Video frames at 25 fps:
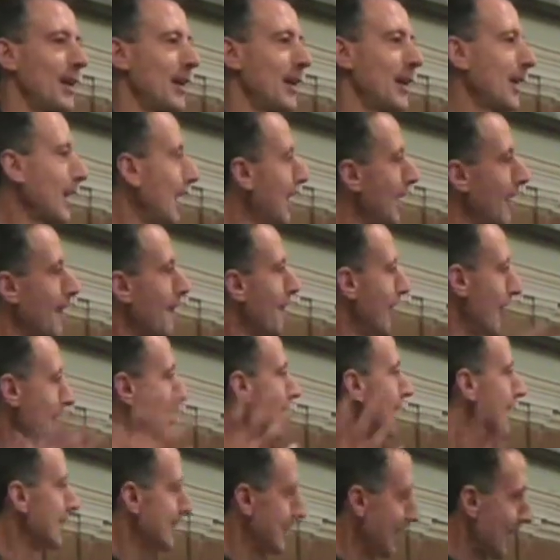Again, a
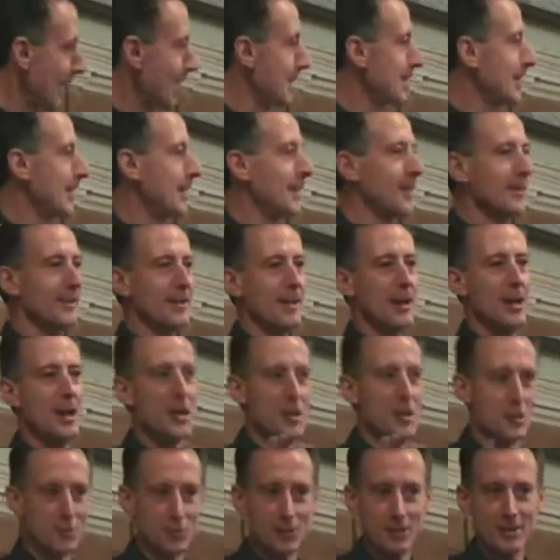very exciting,
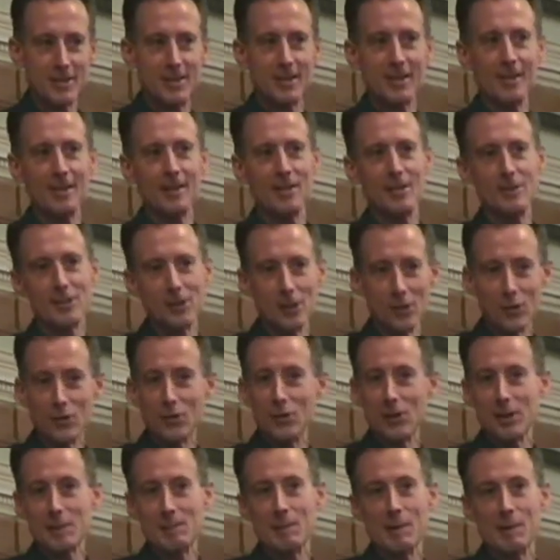interesting social
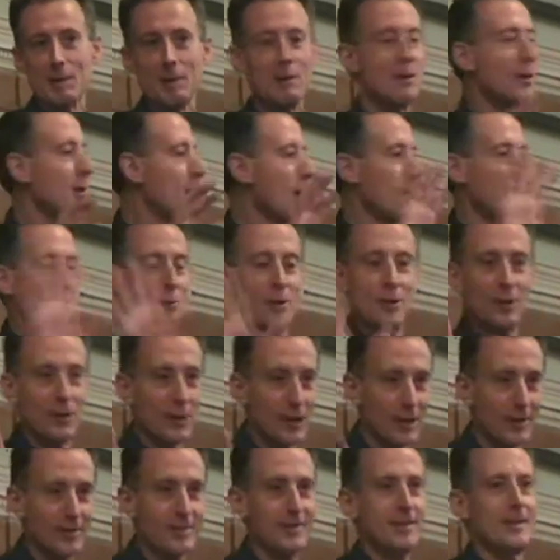experiment. Agree or
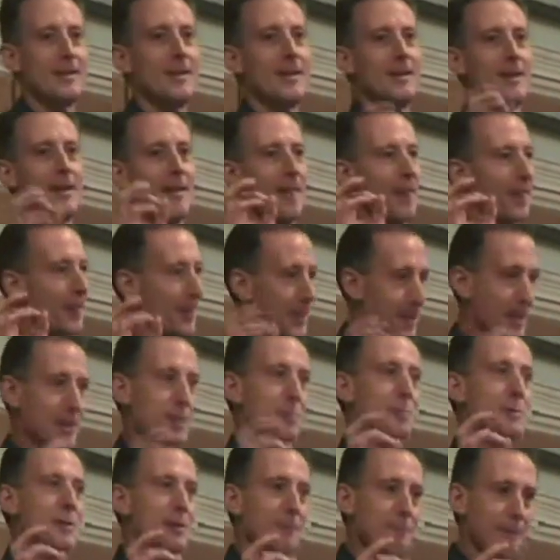not,
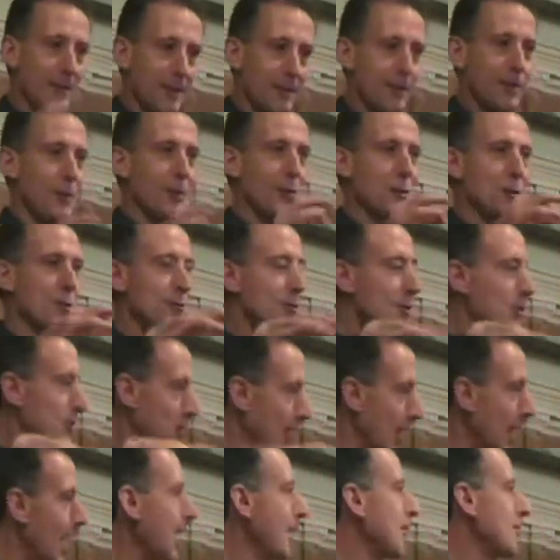this was a revolutionary
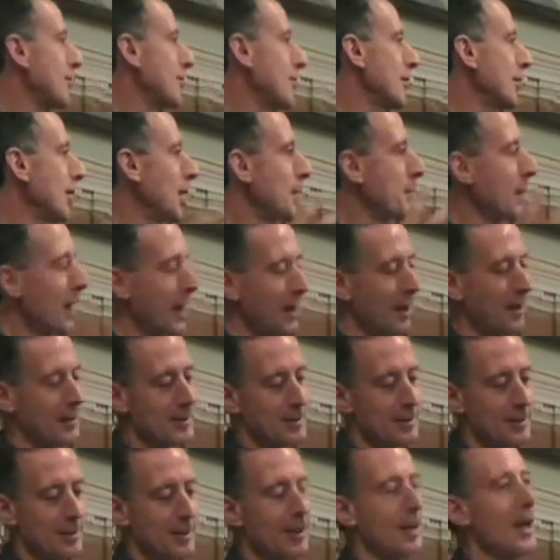change
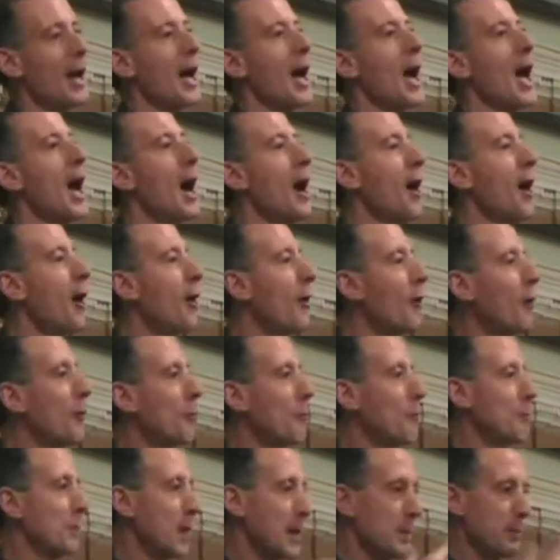about
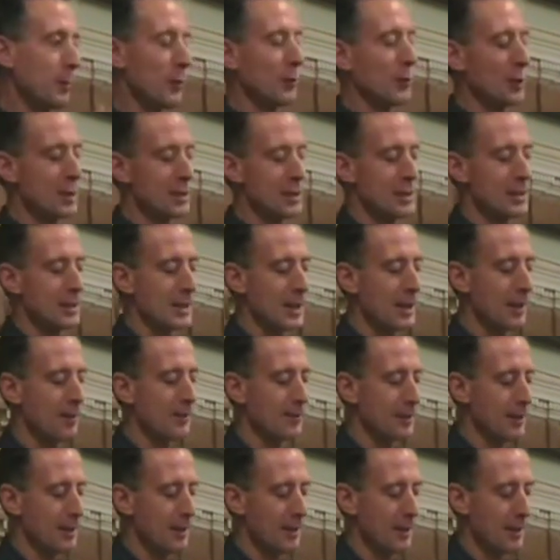how people
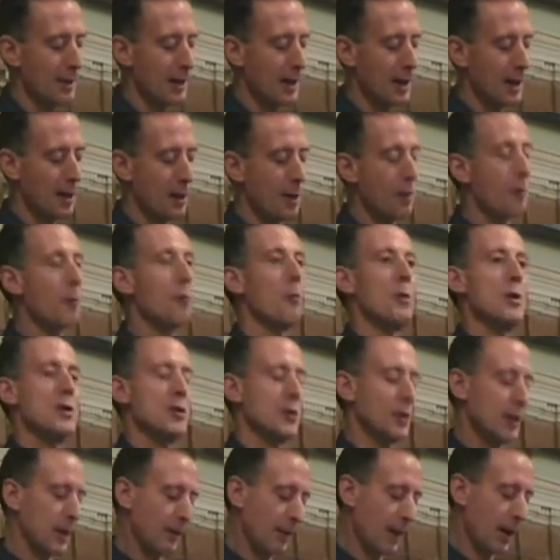conceived we
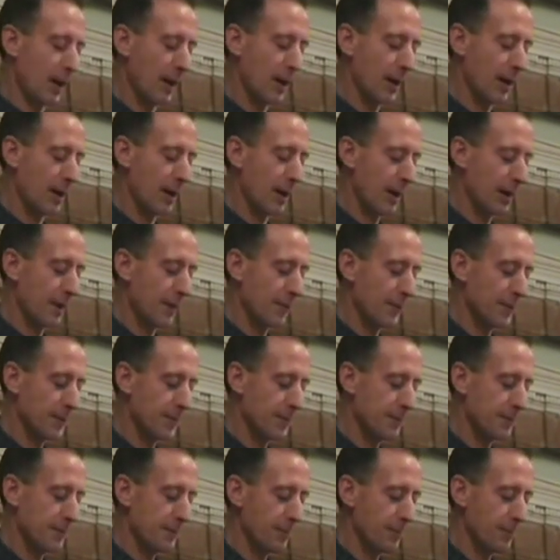should live our lives.